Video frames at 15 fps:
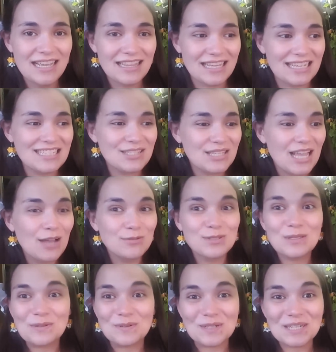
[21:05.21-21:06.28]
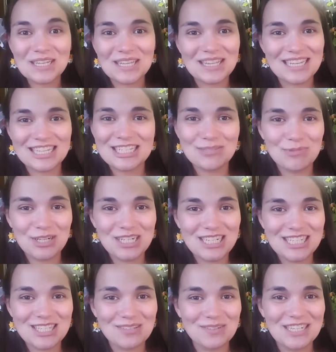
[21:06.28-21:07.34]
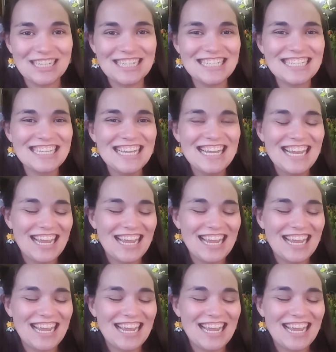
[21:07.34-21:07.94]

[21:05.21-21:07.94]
That's how surreal the experience was.